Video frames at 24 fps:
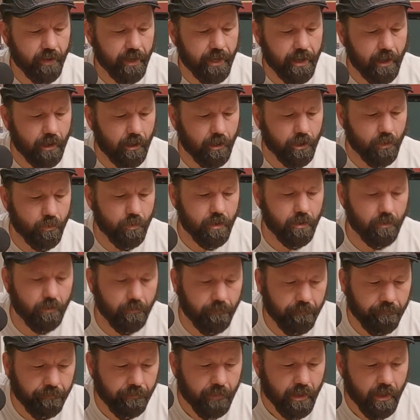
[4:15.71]
to find out on your
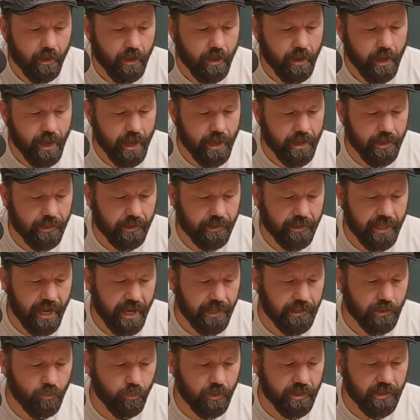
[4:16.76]
own. And
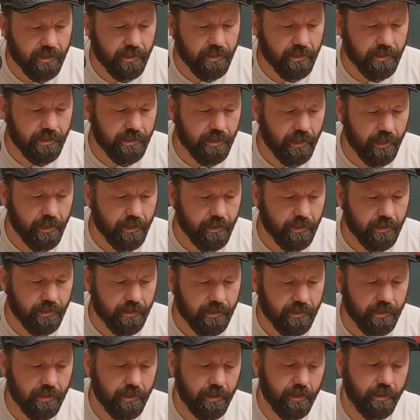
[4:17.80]
that's what's inside
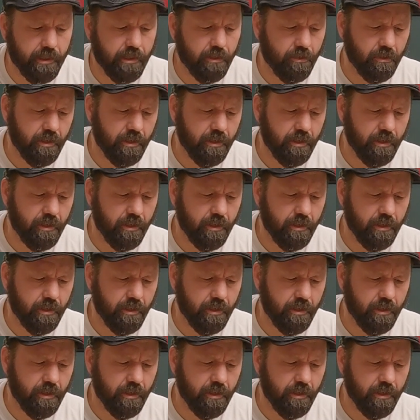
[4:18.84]
this uh,